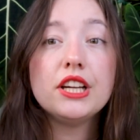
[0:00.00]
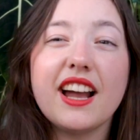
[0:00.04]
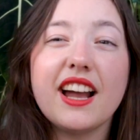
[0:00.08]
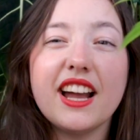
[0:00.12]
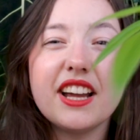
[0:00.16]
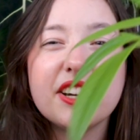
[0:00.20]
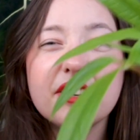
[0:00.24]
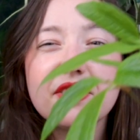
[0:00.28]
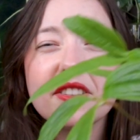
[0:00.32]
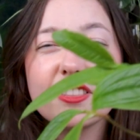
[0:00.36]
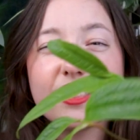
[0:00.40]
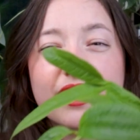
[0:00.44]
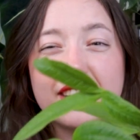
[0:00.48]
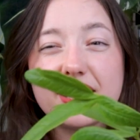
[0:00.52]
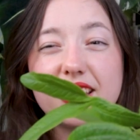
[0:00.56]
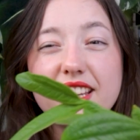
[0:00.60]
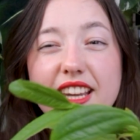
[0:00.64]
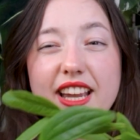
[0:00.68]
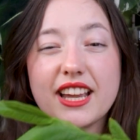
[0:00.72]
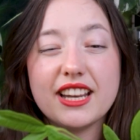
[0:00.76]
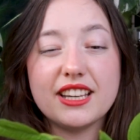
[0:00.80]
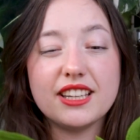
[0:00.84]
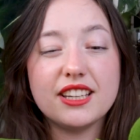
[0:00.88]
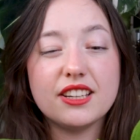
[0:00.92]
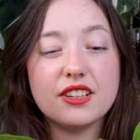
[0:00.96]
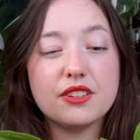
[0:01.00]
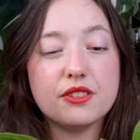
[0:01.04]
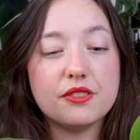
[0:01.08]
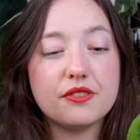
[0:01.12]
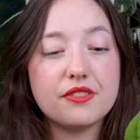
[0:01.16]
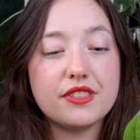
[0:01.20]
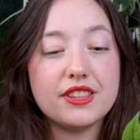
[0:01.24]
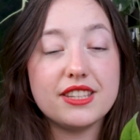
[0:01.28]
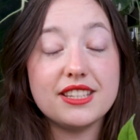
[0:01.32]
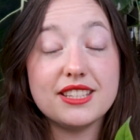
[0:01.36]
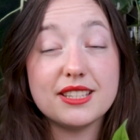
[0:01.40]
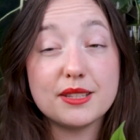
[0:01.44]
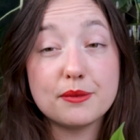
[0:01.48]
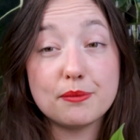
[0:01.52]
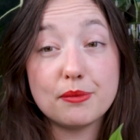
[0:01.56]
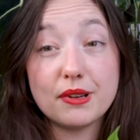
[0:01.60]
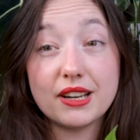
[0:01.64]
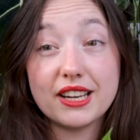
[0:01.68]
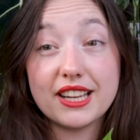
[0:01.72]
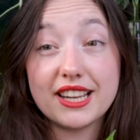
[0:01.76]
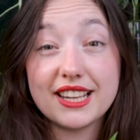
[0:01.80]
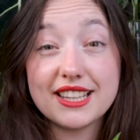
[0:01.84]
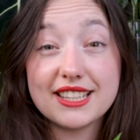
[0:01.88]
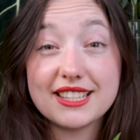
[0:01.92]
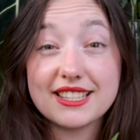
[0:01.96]
I don't think any of these
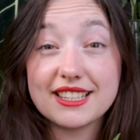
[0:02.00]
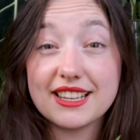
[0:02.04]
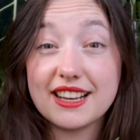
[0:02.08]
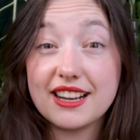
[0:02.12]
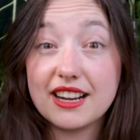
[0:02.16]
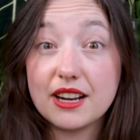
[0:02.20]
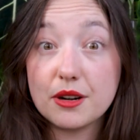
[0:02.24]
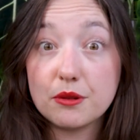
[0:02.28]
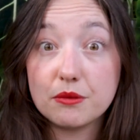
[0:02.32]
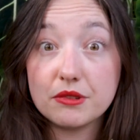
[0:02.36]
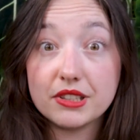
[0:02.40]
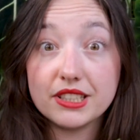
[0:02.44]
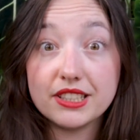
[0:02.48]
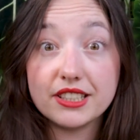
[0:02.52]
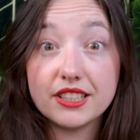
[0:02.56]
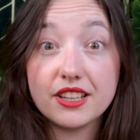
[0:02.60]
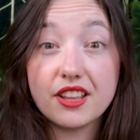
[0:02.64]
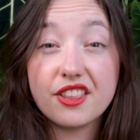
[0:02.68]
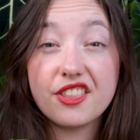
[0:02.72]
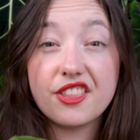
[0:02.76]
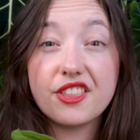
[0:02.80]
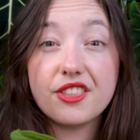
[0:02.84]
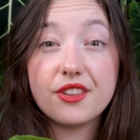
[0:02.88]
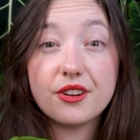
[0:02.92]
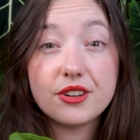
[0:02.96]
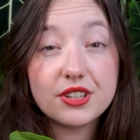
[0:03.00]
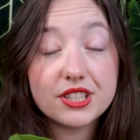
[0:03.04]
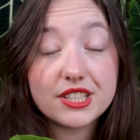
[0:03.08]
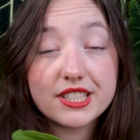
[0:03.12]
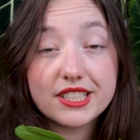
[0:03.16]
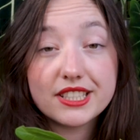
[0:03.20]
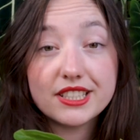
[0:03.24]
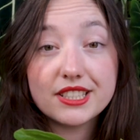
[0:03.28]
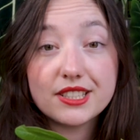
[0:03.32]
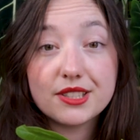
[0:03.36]
plants are really thirsty,